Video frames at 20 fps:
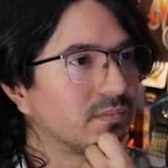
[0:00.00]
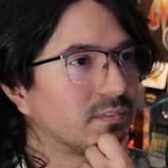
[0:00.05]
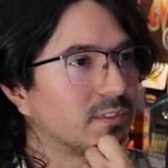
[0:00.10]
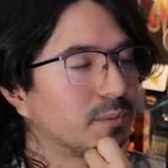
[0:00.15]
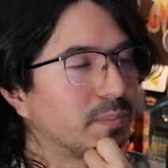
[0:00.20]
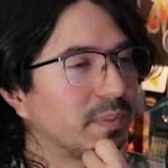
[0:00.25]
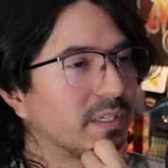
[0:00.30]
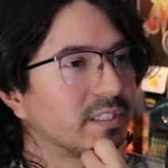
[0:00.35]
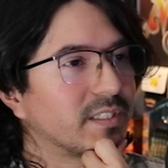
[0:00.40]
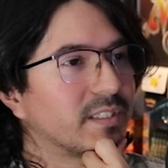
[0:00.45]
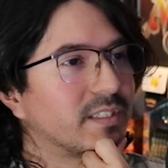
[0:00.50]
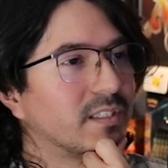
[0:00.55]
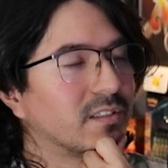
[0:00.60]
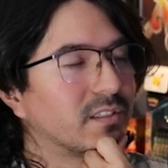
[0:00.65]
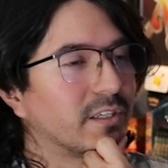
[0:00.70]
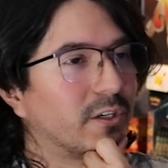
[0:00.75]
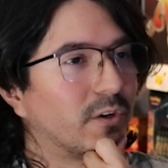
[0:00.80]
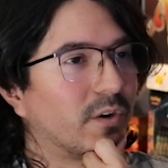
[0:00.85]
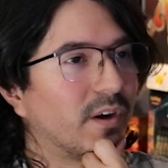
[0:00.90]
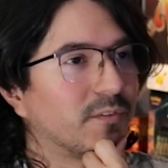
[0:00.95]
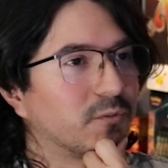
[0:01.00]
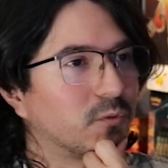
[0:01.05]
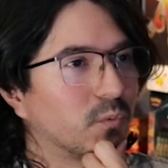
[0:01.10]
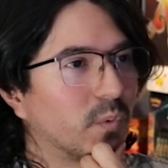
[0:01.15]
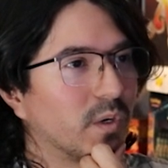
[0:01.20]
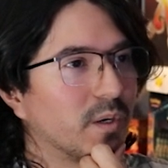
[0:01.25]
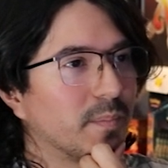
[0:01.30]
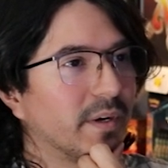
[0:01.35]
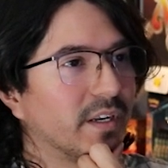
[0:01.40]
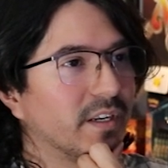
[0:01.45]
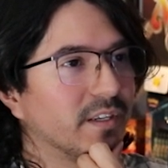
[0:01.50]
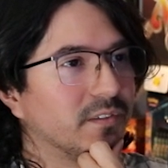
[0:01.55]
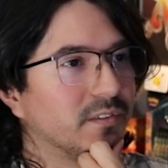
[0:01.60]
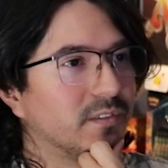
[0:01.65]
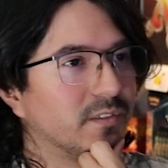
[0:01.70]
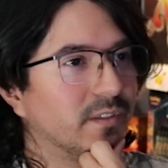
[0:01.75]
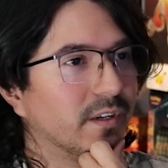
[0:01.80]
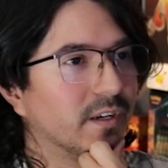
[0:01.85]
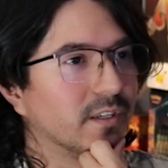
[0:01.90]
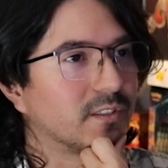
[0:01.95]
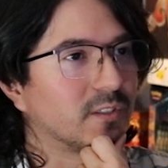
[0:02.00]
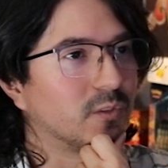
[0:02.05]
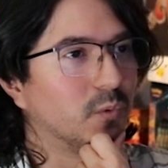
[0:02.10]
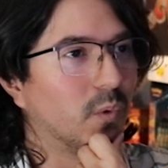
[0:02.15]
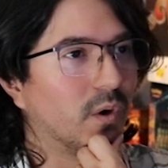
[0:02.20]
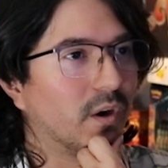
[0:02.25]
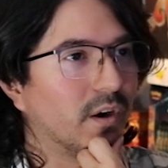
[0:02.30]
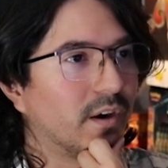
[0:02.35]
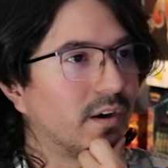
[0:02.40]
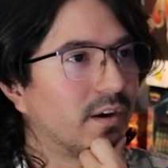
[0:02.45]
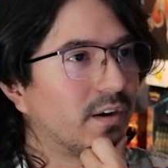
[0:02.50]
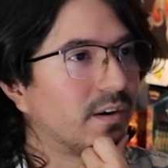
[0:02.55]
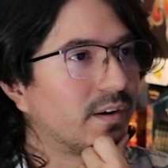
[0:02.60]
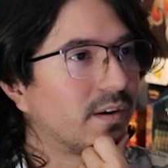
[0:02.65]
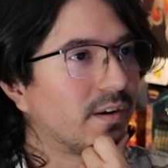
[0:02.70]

Especially since I don't have to worry about a Dusk Noir.